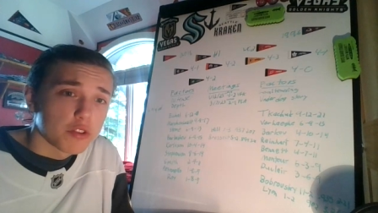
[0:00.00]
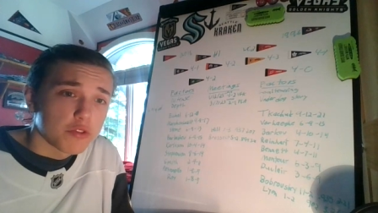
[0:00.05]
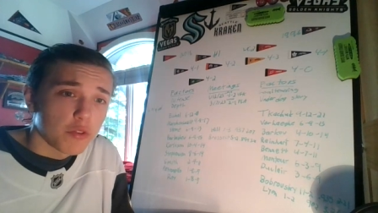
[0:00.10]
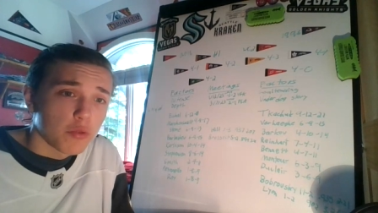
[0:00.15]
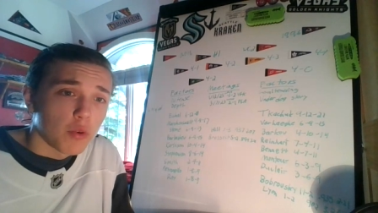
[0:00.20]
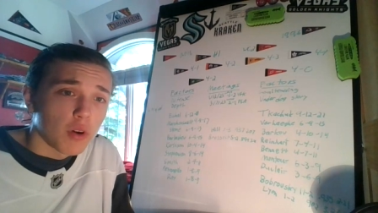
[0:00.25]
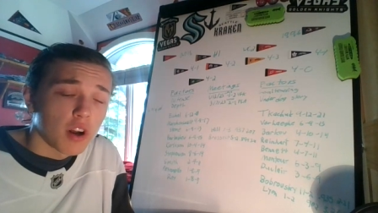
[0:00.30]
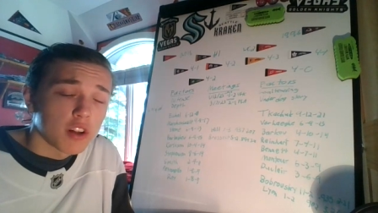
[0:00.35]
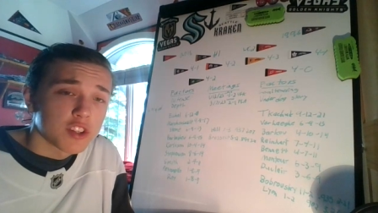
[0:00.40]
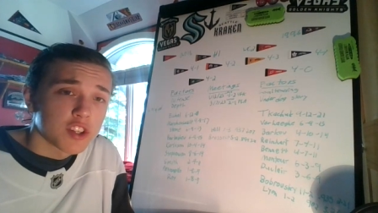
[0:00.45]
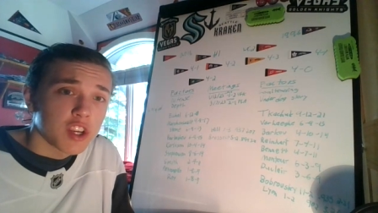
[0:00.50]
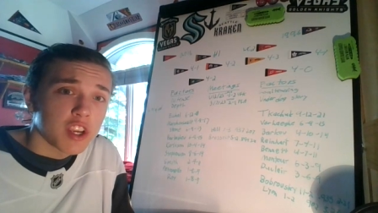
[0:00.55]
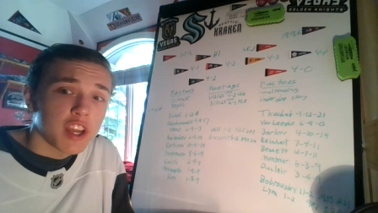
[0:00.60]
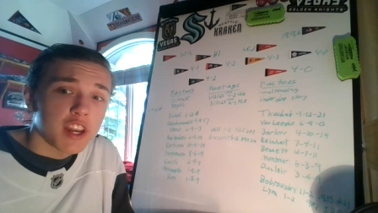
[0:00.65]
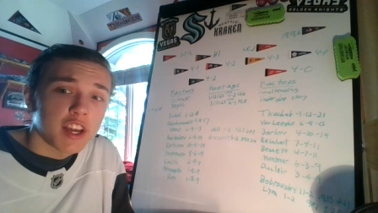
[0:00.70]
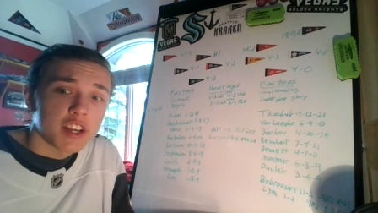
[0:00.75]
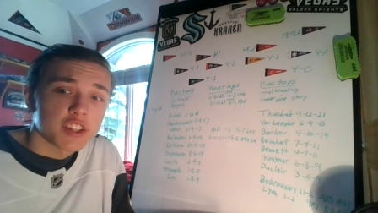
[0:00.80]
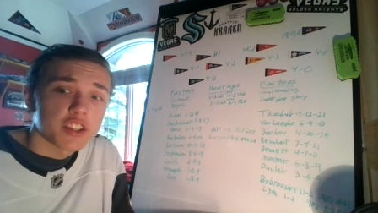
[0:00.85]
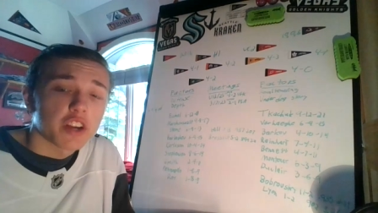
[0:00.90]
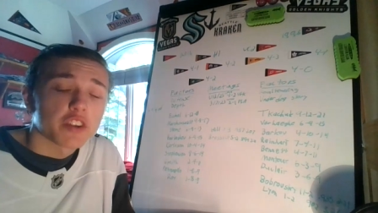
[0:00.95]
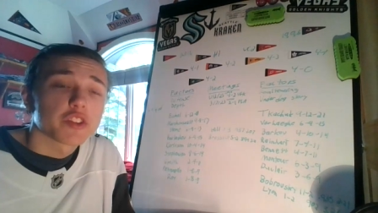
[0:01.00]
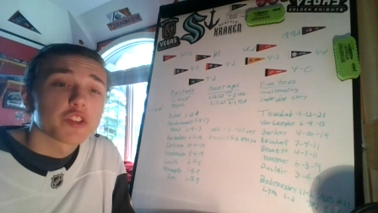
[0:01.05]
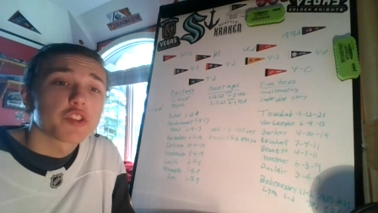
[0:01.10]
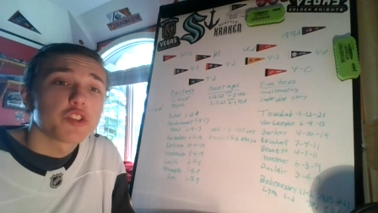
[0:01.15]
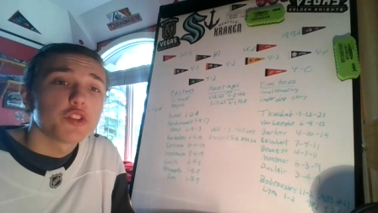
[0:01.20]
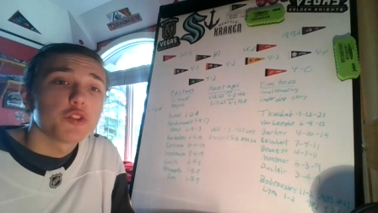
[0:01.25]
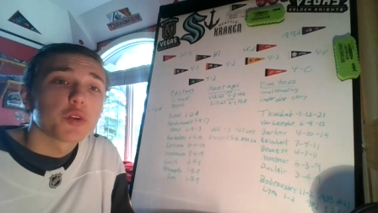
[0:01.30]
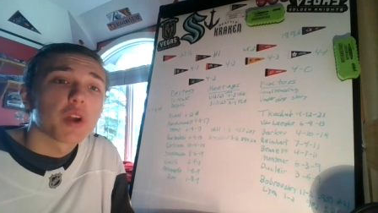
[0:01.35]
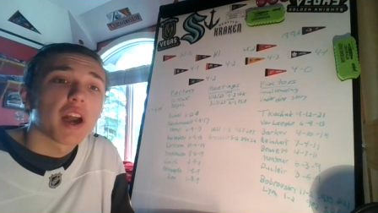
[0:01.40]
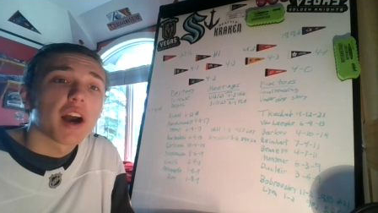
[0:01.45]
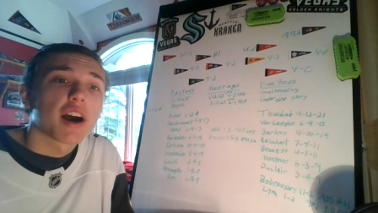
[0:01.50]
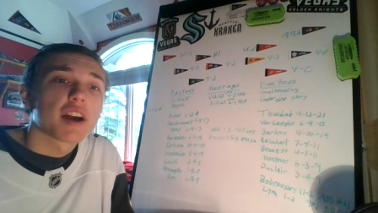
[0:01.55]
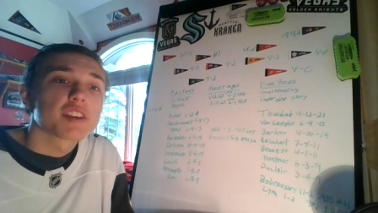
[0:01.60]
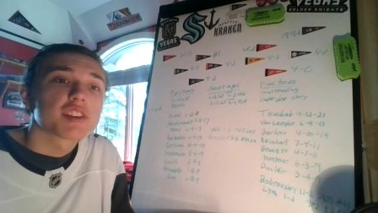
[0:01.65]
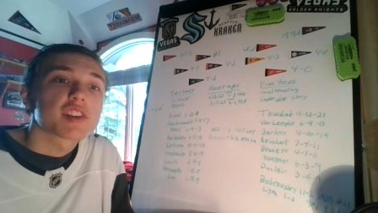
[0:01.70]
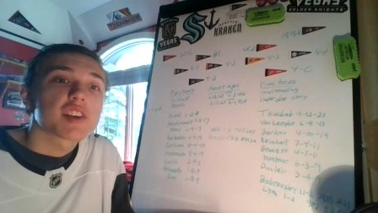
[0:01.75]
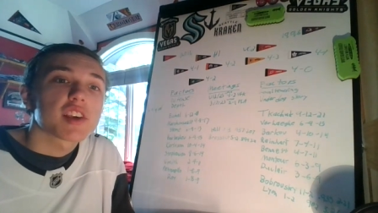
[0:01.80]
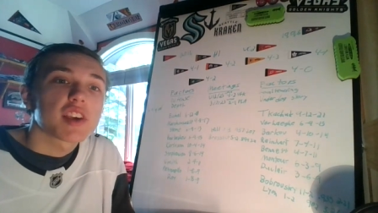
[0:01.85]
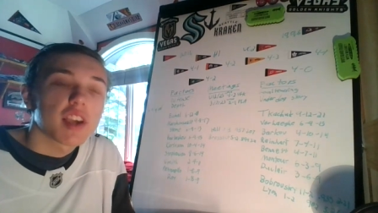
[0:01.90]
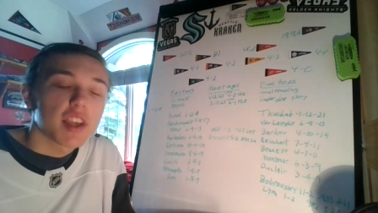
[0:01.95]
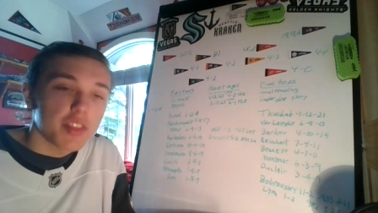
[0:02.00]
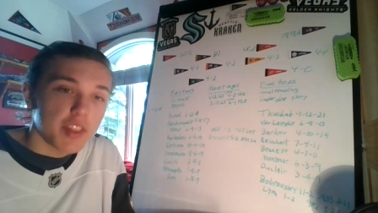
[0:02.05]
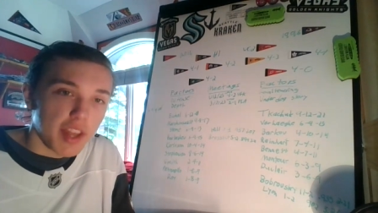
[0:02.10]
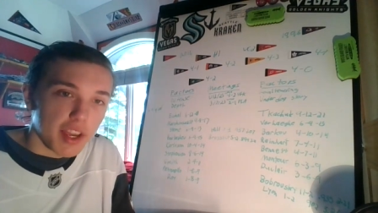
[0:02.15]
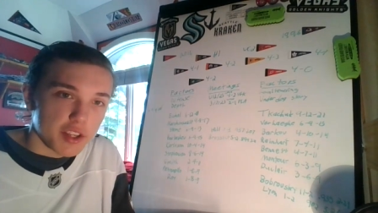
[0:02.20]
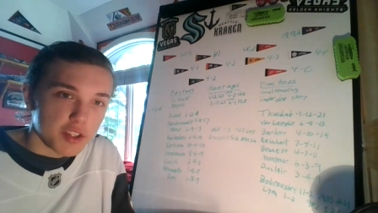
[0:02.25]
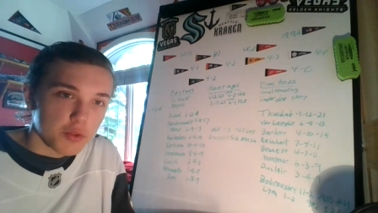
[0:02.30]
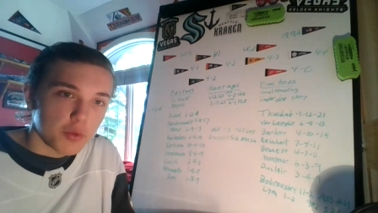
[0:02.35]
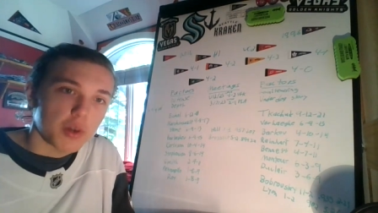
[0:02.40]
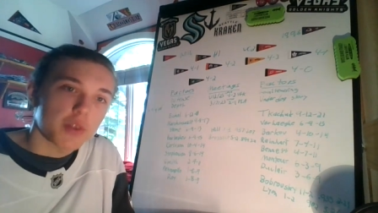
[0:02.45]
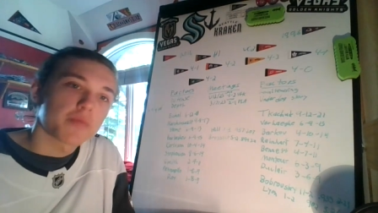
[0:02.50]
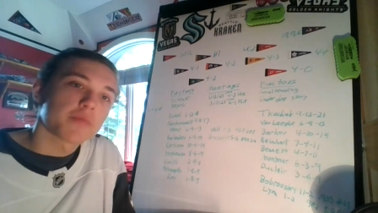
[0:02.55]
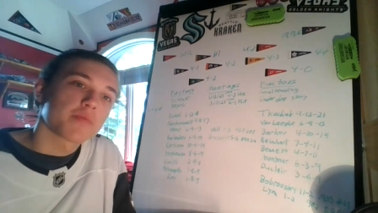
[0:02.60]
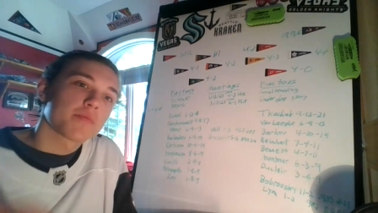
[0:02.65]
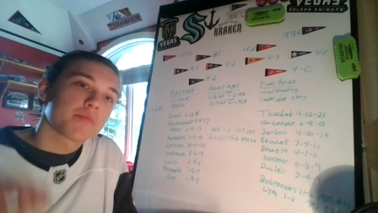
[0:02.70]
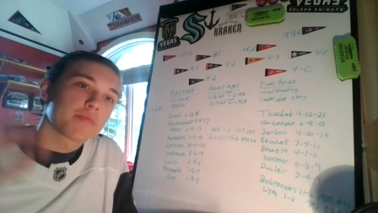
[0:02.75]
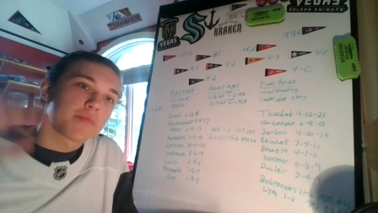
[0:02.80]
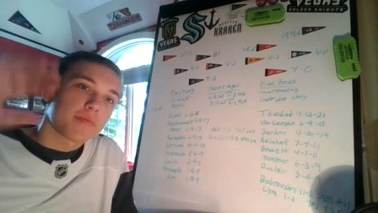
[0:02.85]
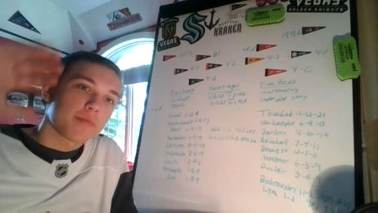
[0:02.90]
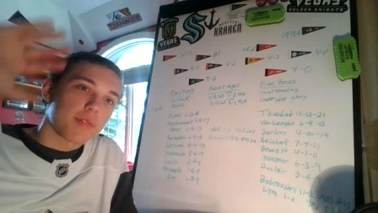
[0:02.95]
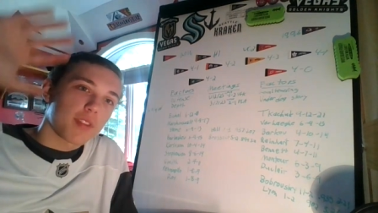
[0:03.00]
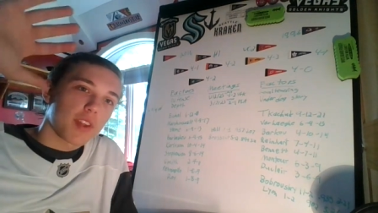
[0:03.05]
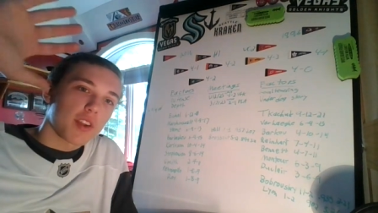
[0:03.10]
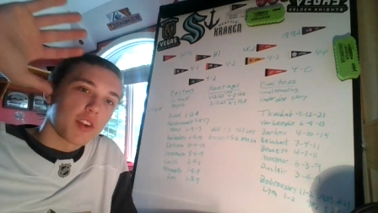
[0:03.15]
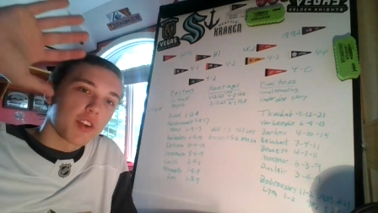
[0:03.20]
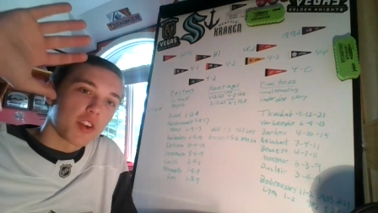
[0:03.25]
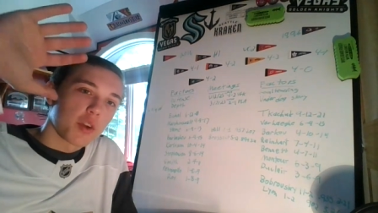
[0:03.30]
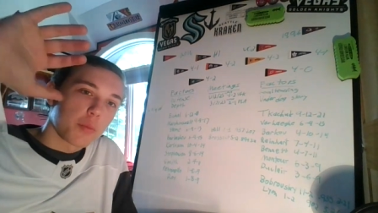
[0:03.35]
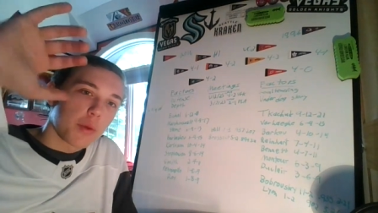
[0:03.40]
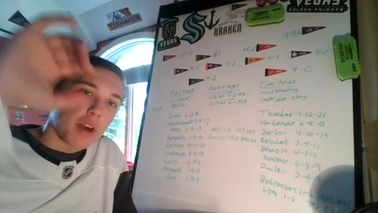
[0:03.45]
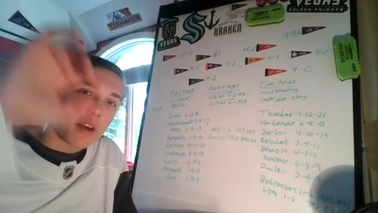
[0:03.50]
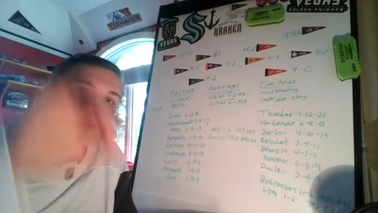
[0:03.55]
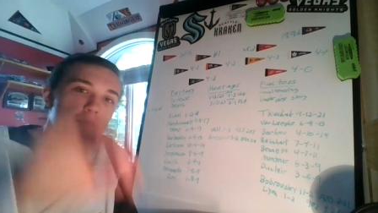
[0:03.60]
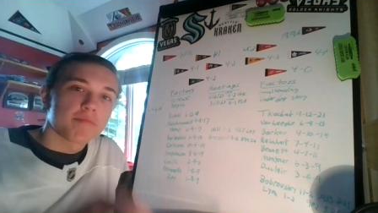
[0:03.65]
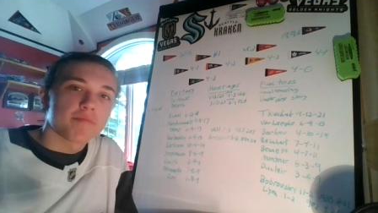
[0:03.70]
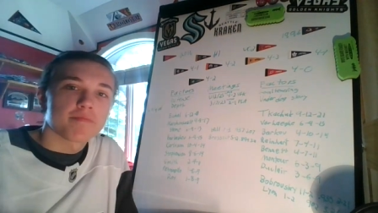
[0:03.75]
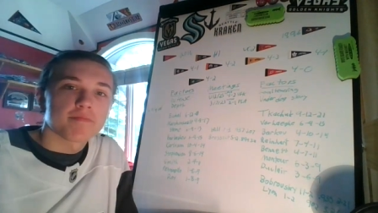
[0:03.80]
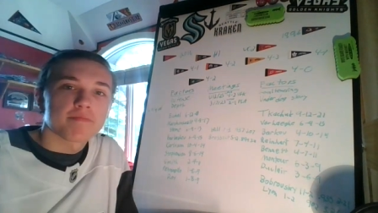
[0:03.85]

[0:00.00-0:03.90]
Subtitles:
for watching, and I shall see you guys in the next one. Goodbye.